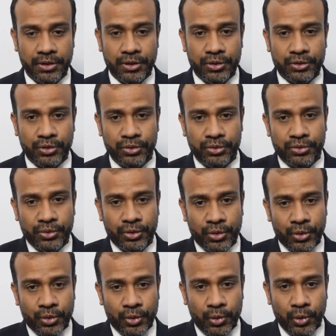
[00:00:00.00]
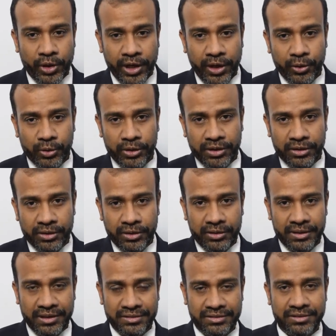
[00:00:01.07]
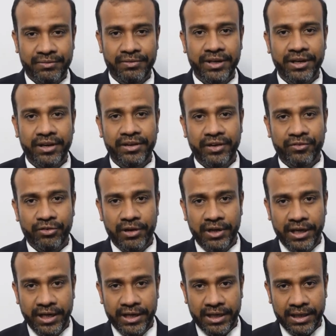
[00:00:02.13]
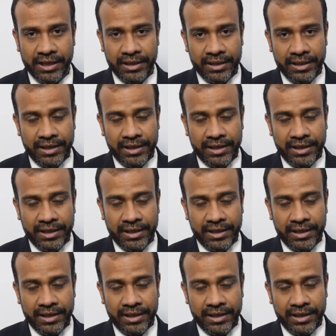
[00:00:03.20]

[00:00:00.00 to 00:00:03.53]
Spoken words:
So looking into this very dreadful data,